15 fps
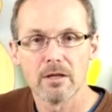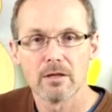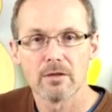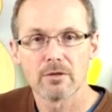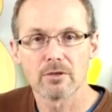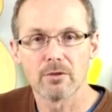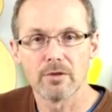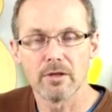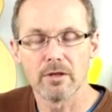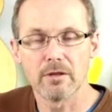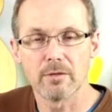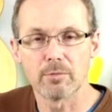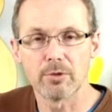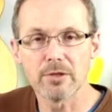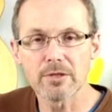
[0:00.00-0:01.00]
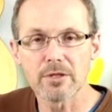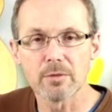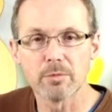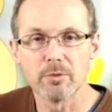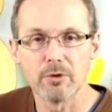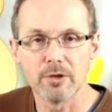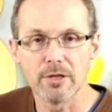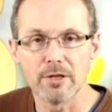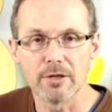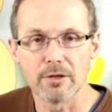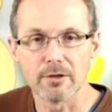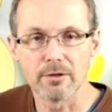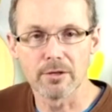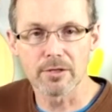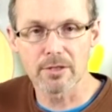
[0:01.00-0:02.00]
So the principle
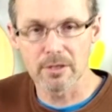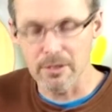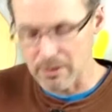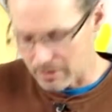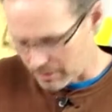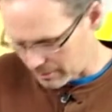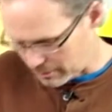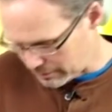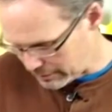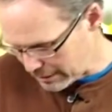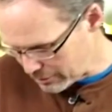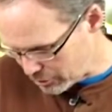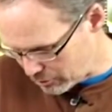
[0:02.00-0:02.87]
here is to let you